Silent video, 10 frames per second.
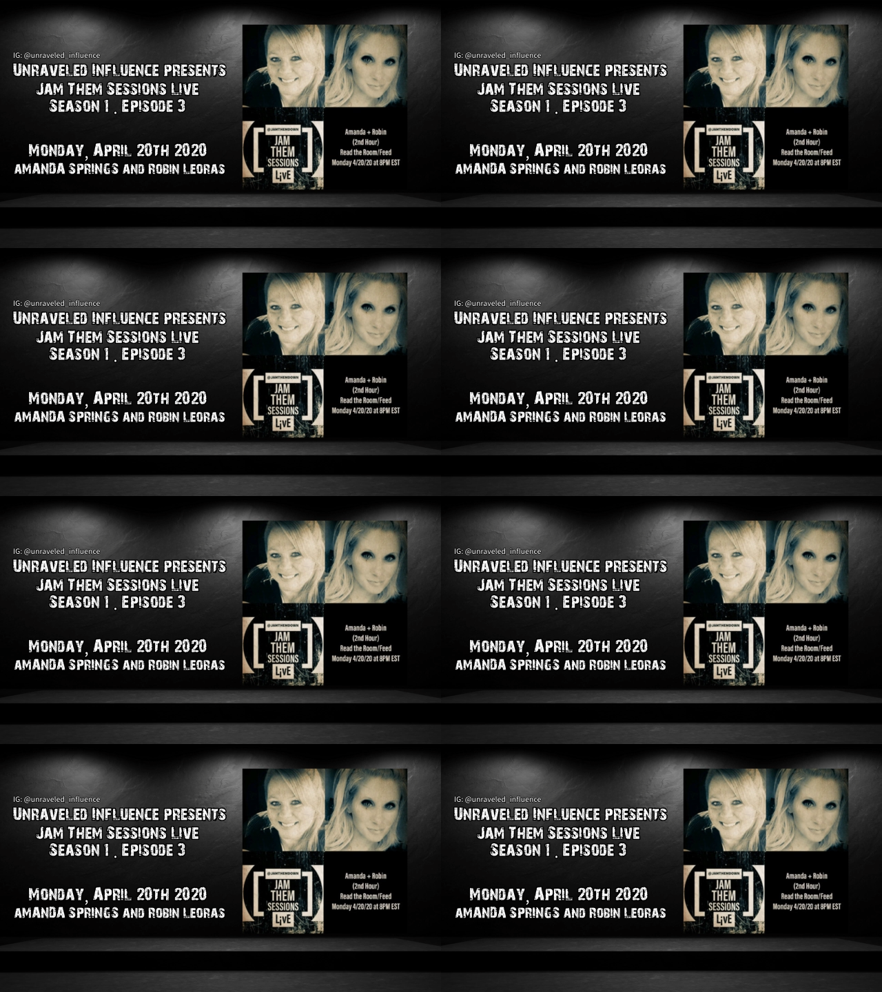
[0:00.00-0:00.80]

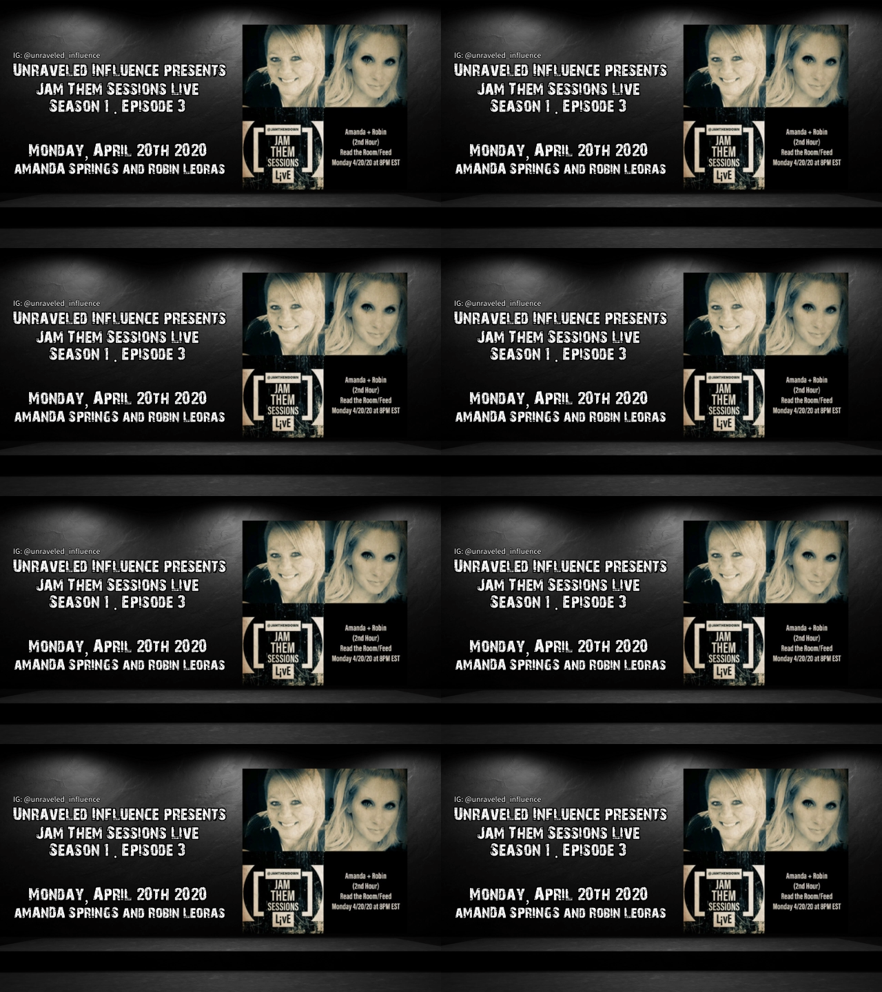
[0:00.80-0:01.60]

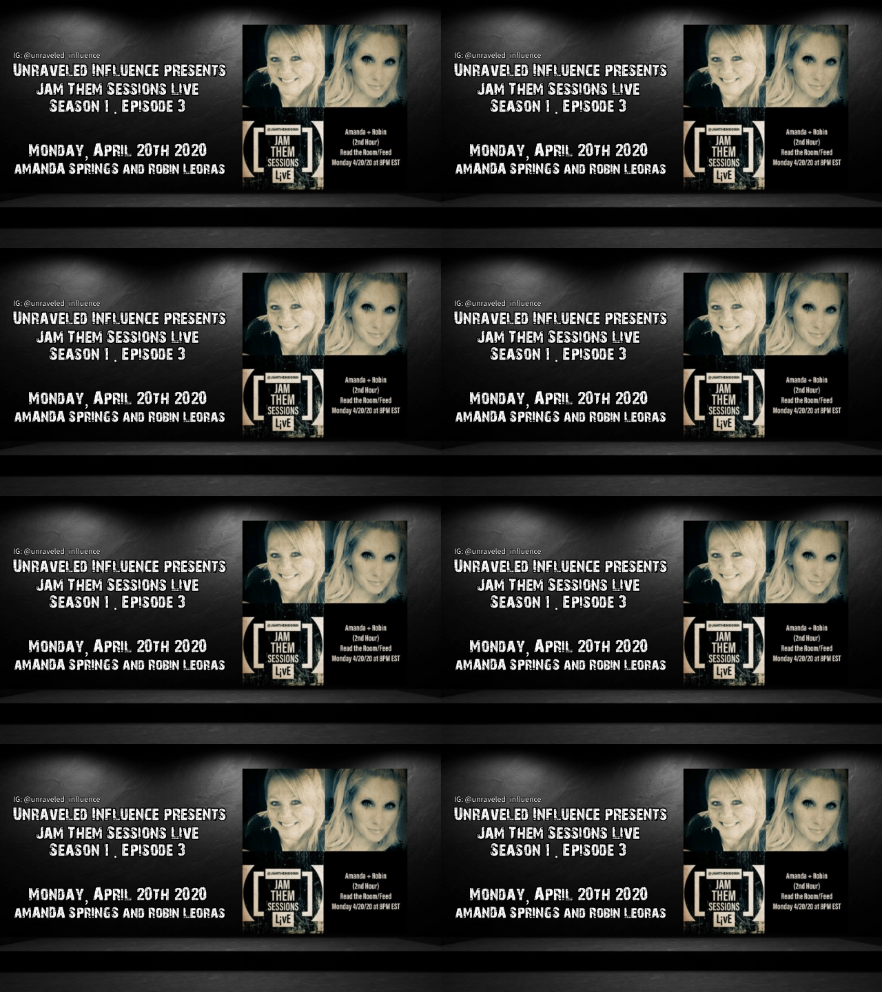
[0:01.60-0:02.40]

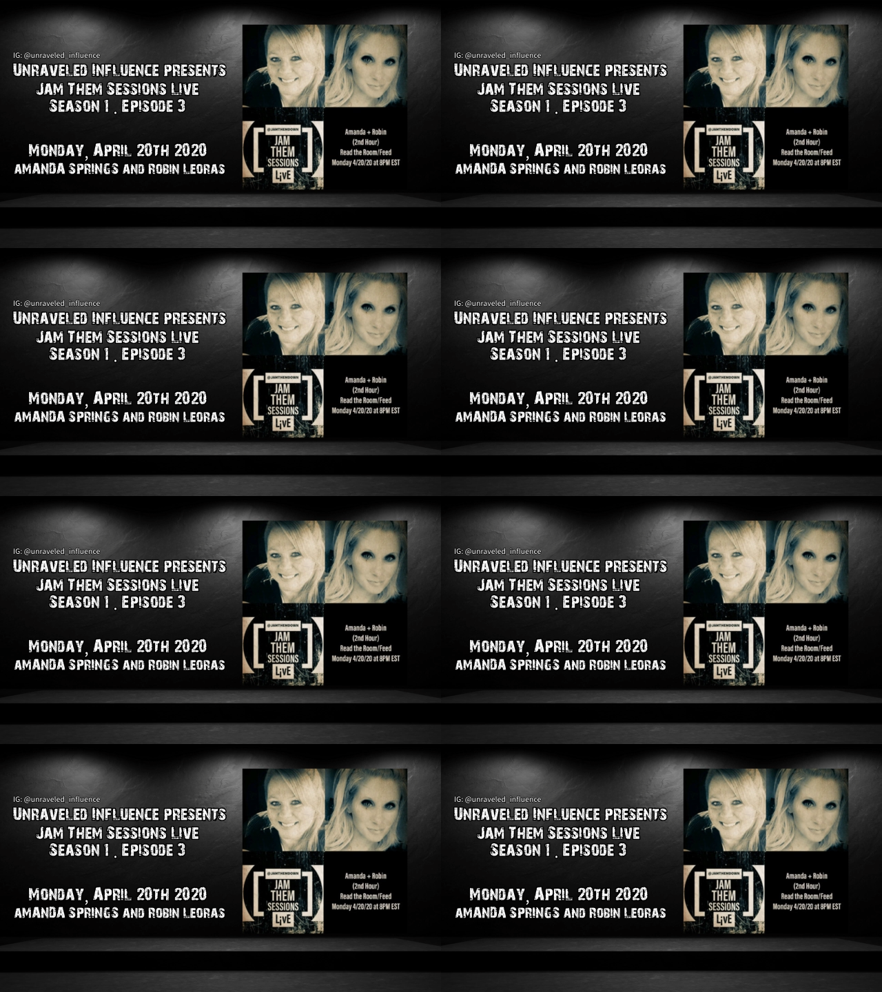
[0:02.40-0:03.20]

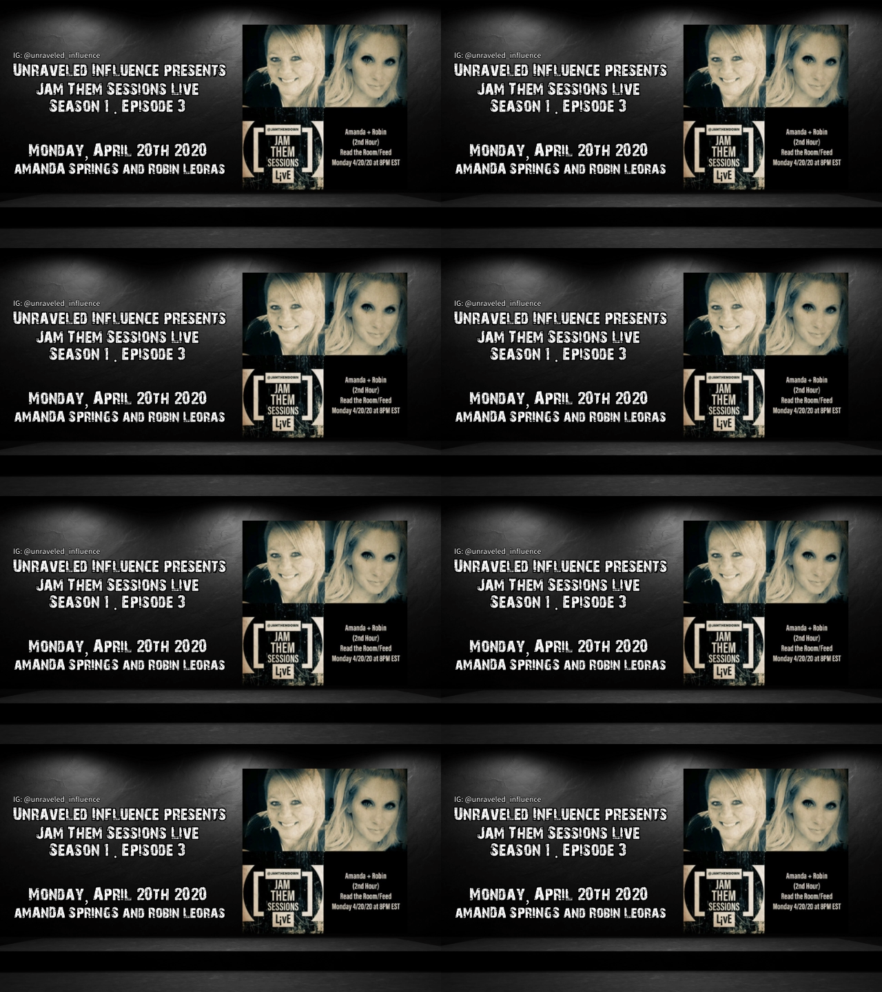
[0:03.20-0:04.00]

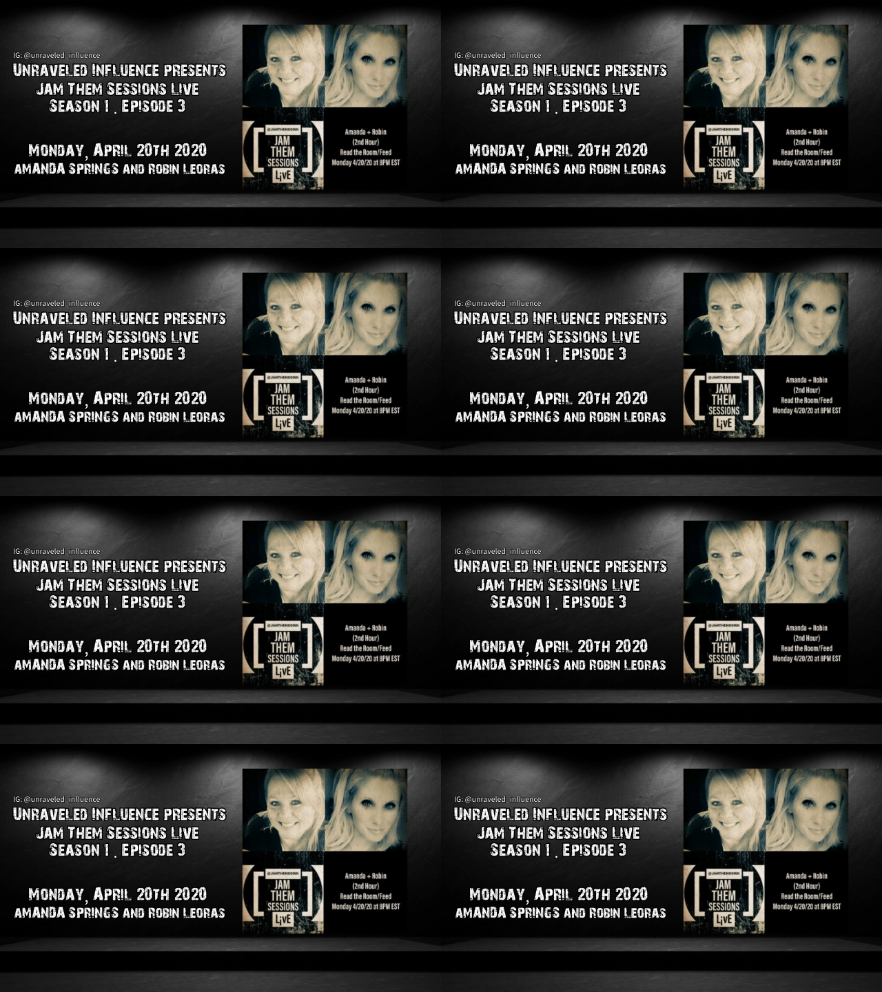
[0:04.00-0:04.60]
No one is speaking in this clip.